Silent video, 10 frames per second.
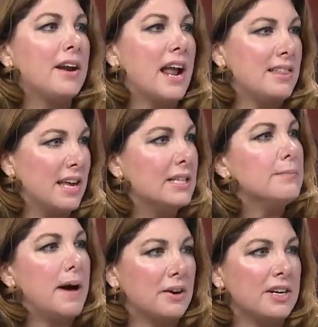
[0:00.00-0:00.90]
it, mm -hmm. I mm-hmm. think
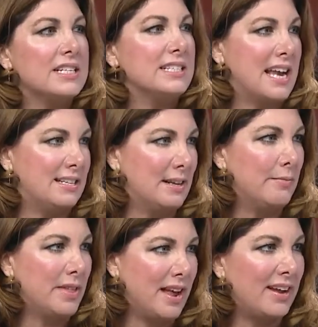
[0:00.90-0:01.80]
it's better to say
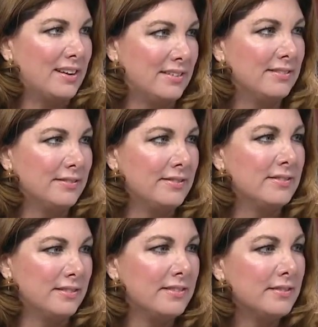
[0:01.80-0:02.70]
something. Okay,
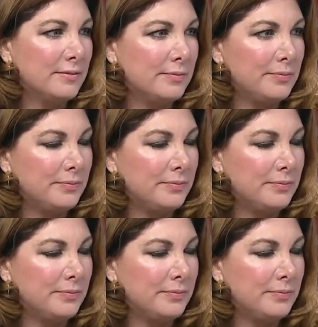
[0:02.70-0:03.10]
okay. So